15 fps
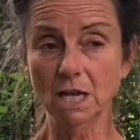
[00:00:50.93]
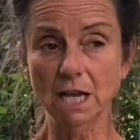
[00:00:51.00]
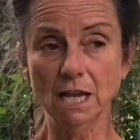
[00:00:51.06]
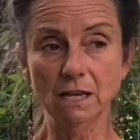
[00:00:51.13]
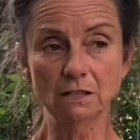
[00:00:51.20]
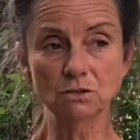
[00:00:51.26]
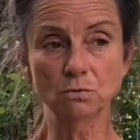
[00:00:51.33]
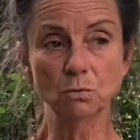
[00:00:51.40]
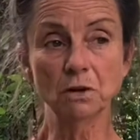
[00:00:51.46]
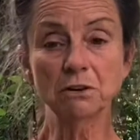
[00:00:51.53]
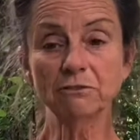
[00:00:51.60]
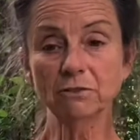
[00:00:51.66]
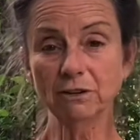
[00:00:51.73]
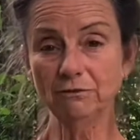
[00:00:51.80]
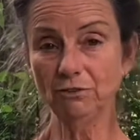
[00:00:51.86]
It's
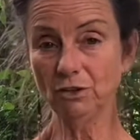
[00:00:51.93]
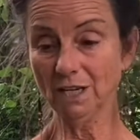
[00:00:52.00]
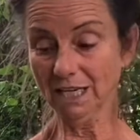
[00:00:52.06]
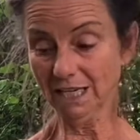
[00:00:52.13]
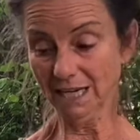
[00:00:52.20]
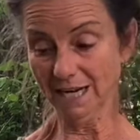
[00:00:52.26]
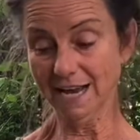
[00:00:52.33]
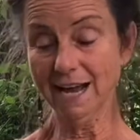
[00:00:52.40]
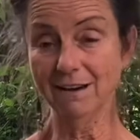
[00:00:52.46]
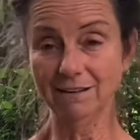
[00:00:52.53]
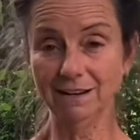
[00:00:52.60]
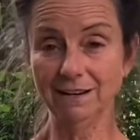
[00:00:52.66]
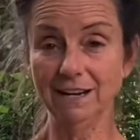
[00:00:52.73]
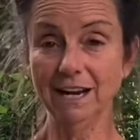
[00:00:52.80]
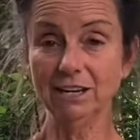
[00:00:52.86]
wonderful if you can get out
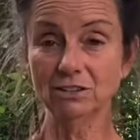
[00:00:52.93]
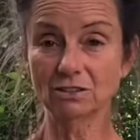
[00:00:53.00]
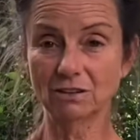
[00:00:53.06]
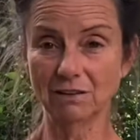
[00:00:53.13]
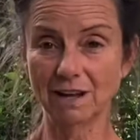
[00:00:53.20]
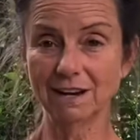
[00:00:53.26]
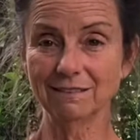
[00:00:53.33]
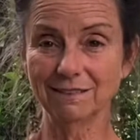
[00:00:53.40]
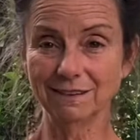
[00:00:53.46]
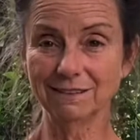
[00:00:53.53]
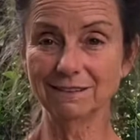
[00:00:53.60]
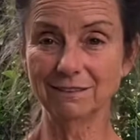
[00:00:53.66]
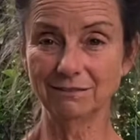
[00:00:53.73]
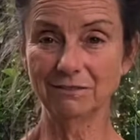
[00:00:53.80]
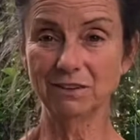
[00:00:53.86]
in nature like this
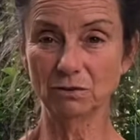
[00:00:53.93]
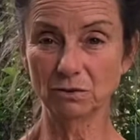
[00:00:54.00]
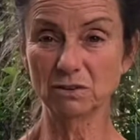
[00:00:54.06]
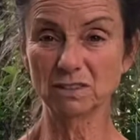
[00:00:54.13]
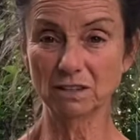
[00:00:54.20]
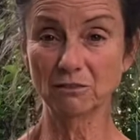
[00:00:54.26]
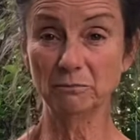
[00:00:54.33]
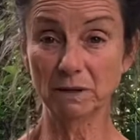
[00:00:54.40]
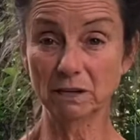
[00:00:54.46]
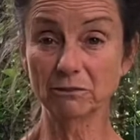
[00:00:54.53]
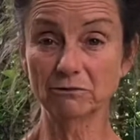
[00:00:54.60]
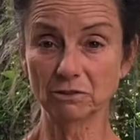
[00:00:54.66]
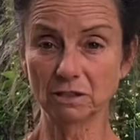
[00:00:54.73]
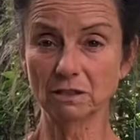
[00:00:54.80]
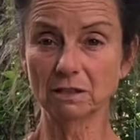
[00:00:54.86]
and feel yourself barefoot